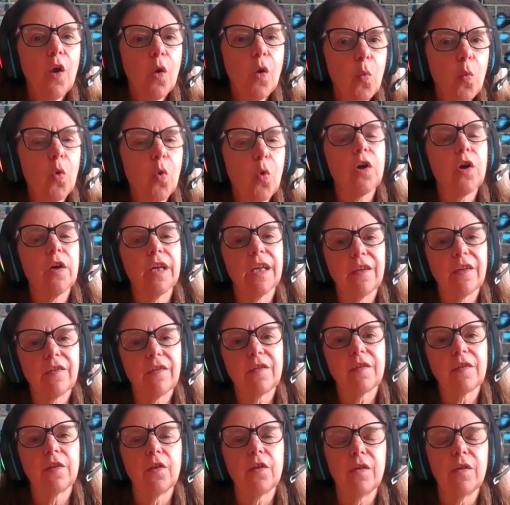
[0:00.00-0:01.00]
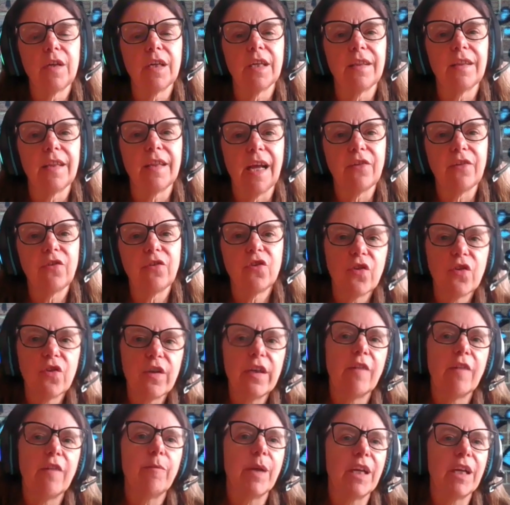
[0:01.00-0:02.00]
were excluded that should
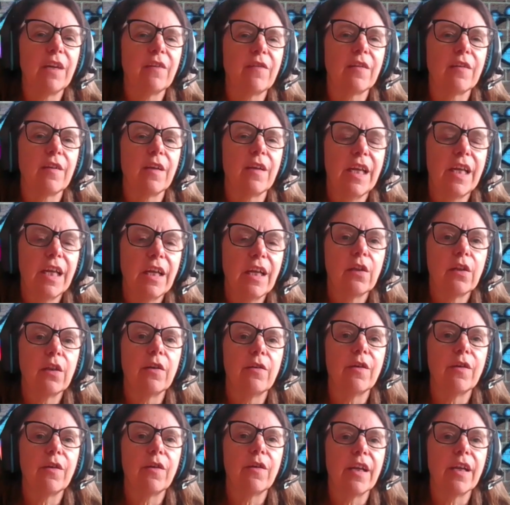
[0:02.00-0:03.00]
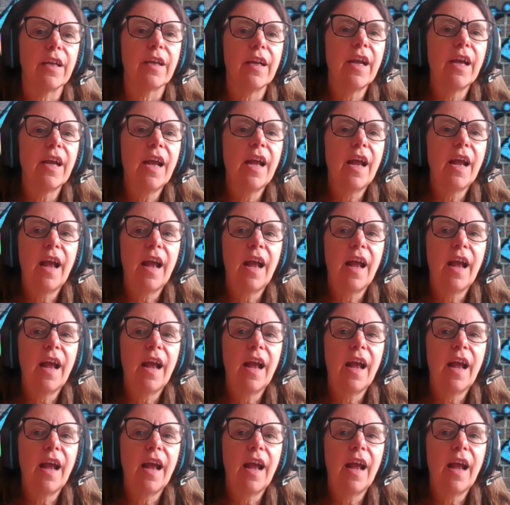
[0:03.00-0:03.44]
have been included.